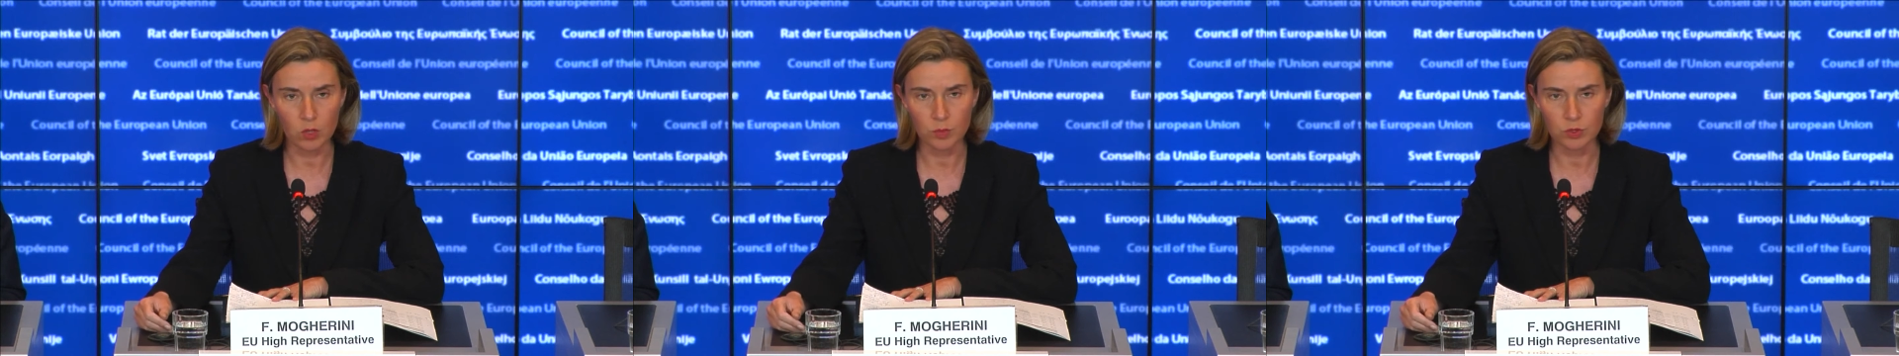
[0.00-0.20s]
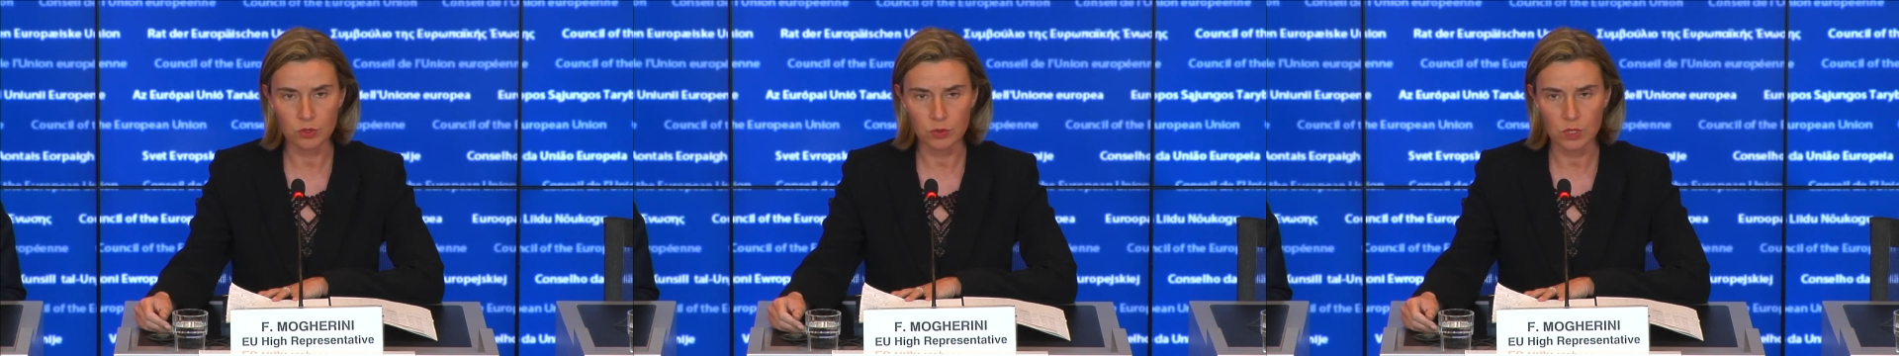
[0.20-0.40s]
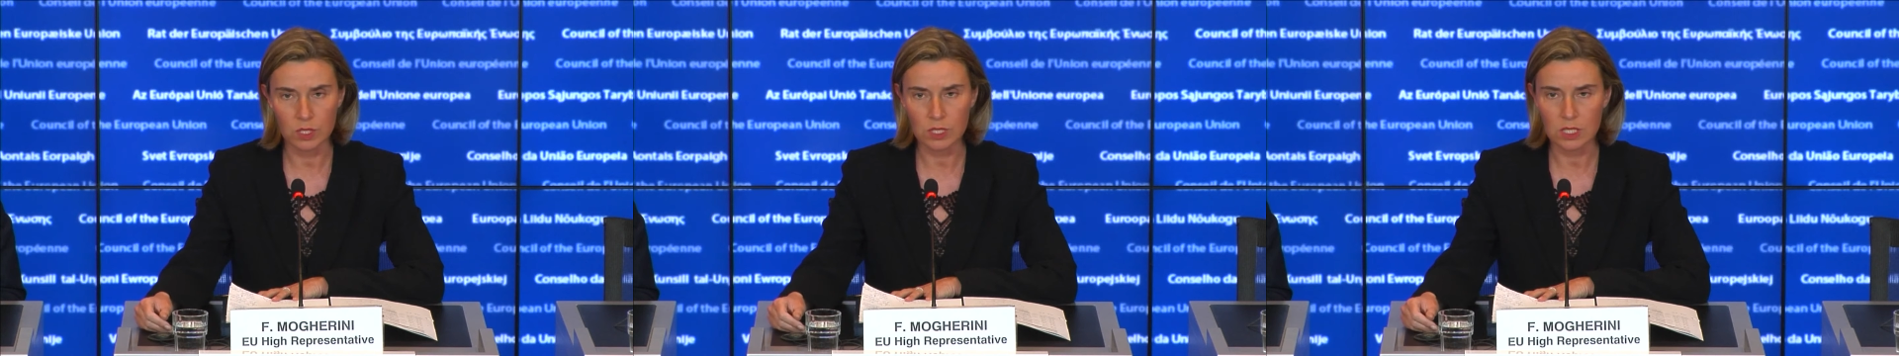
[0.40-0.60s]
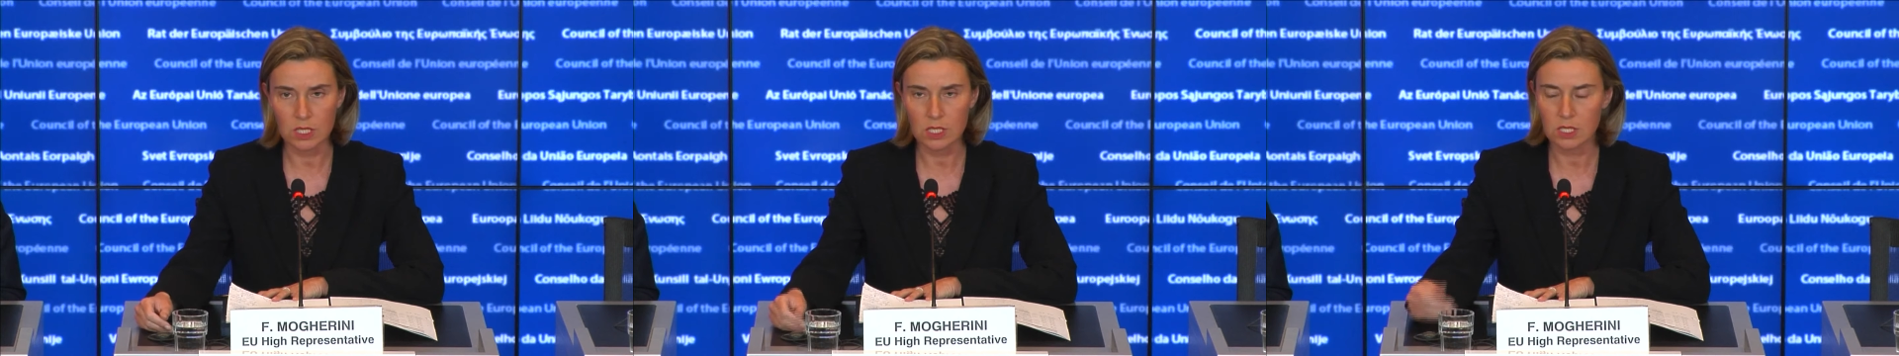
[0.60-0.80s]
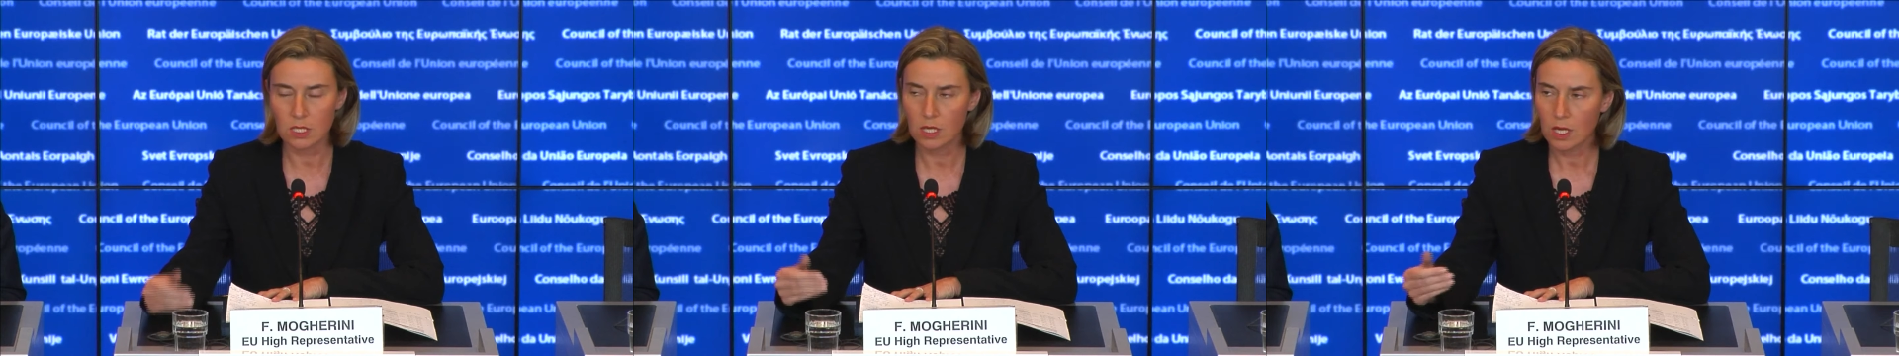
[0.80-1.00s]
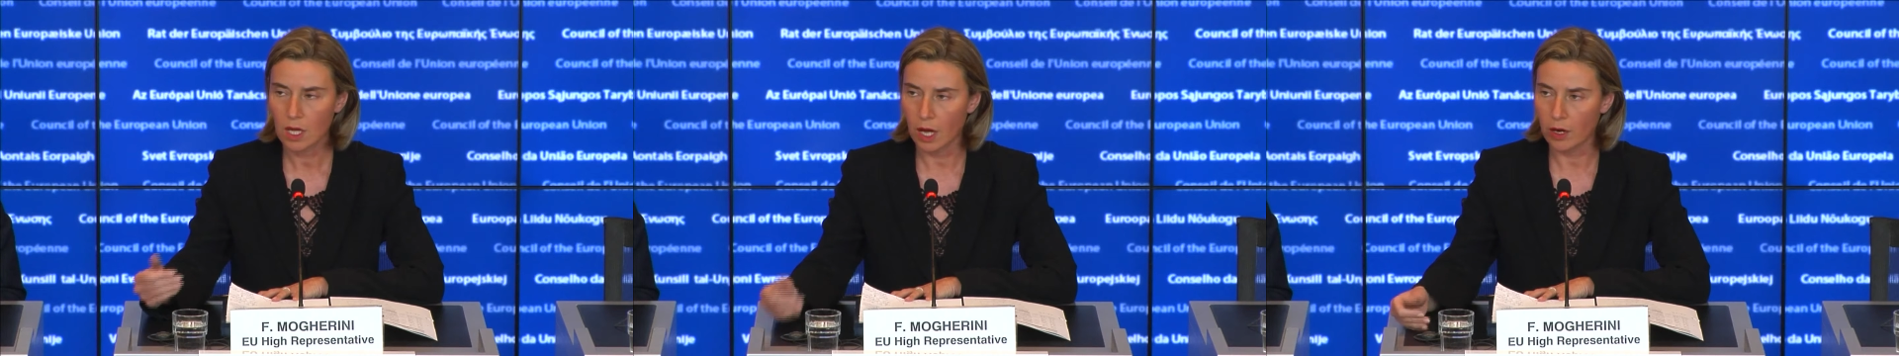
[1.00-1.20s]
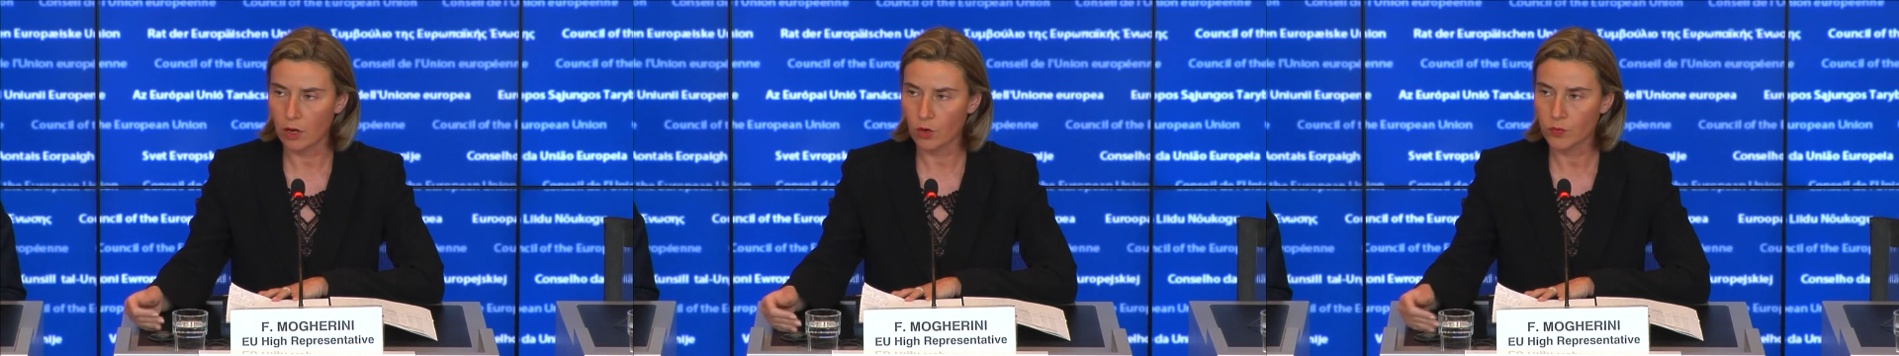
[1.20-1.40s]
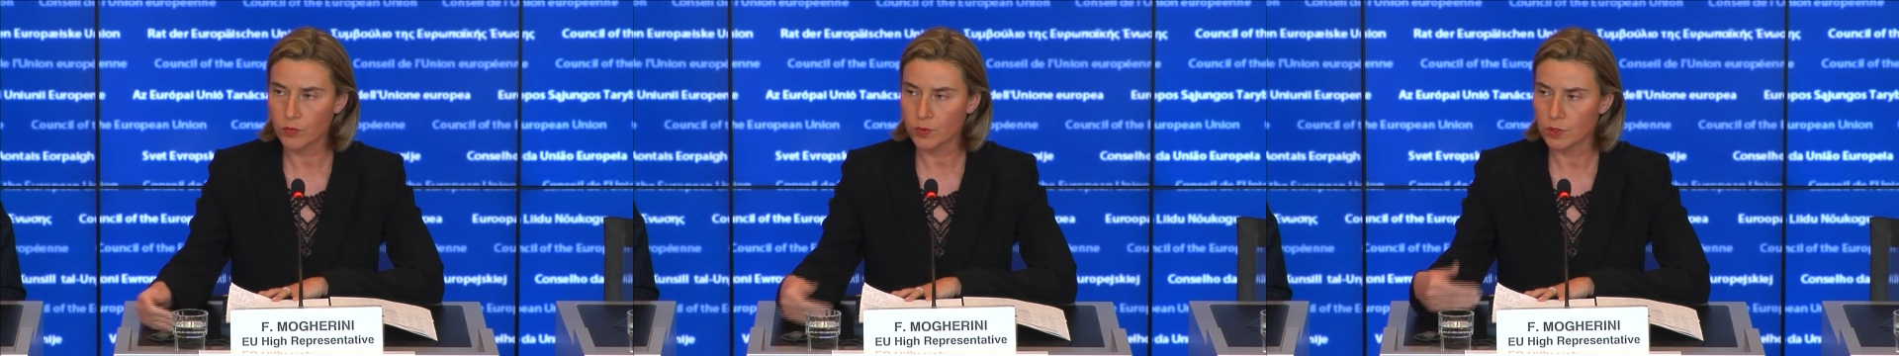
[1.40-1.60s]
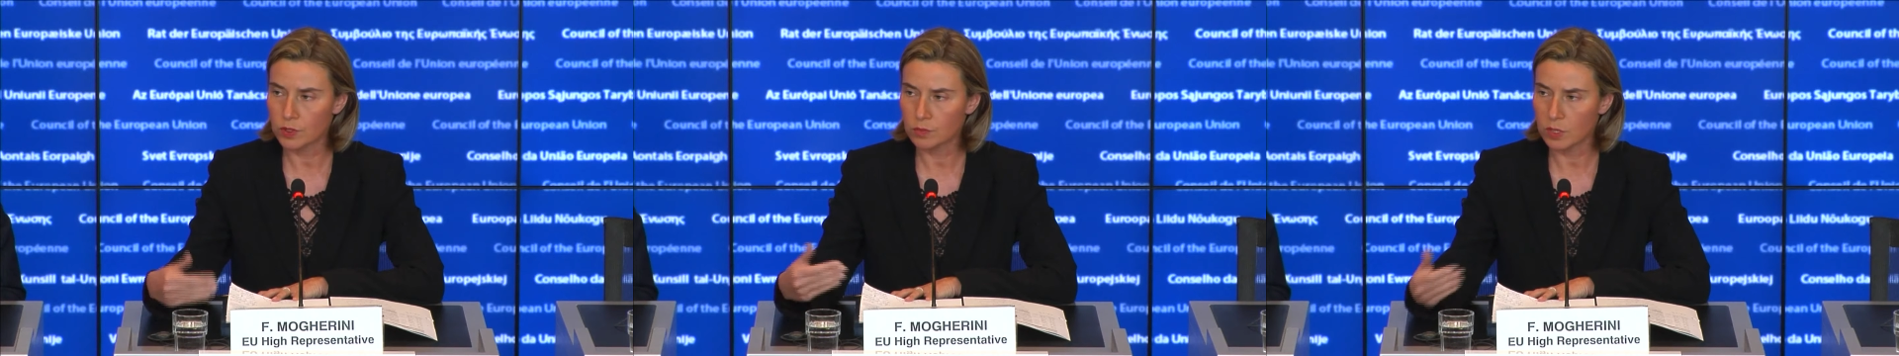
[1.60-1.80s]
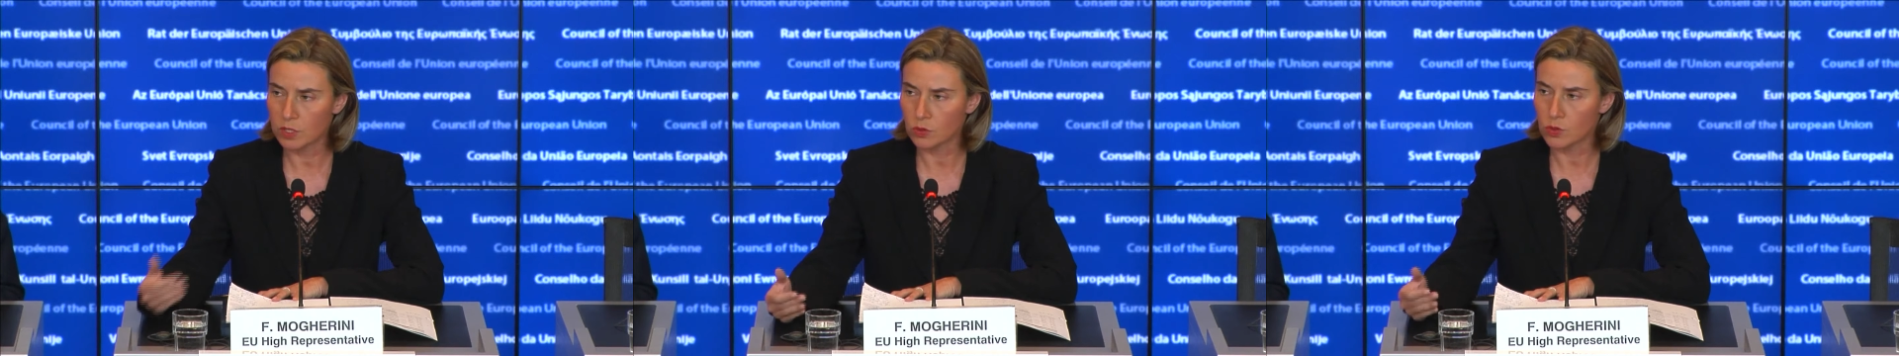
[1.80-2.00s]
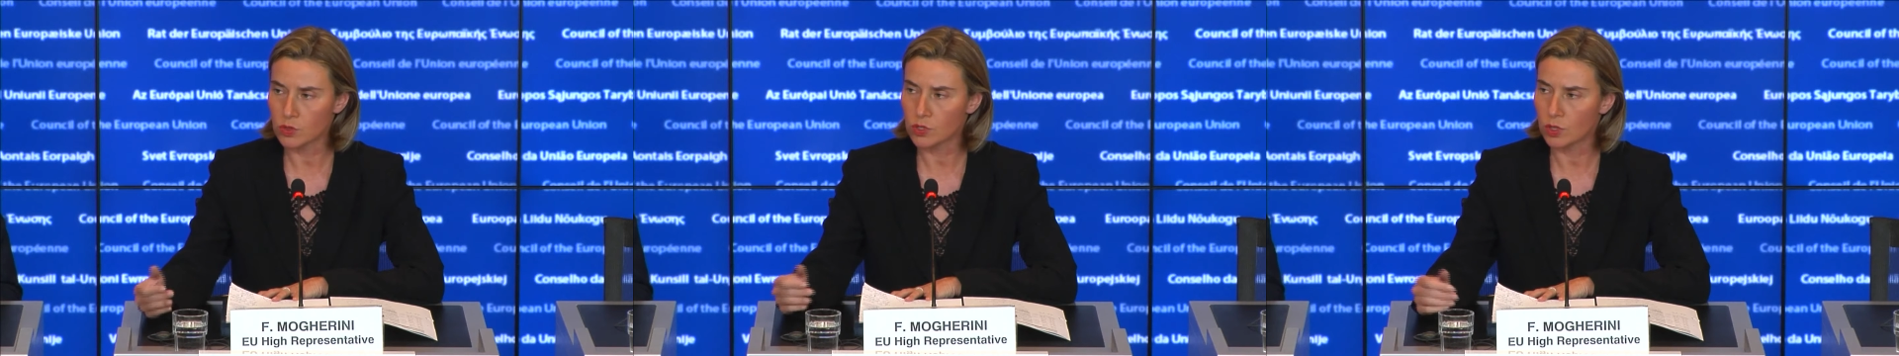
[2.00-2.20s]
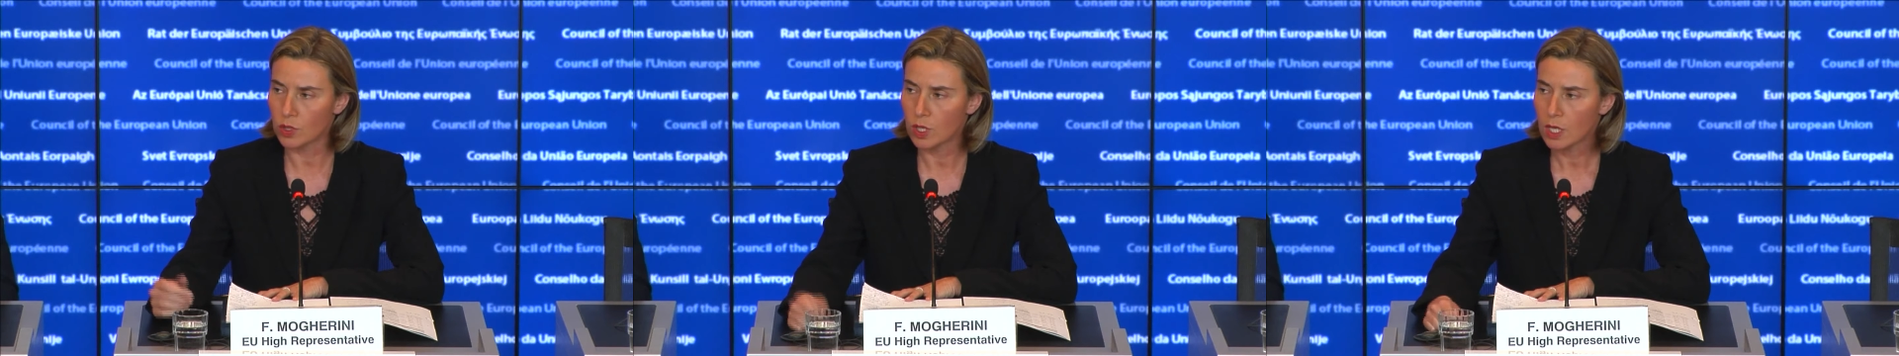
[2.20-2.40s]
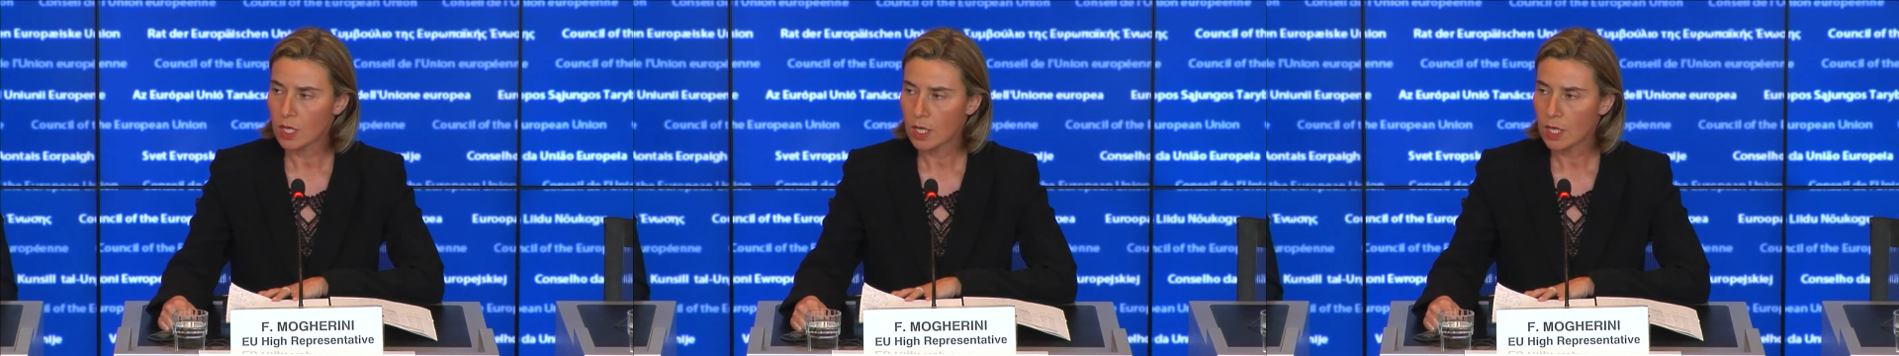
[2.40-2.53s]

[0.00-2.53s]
opportunities are offered, but also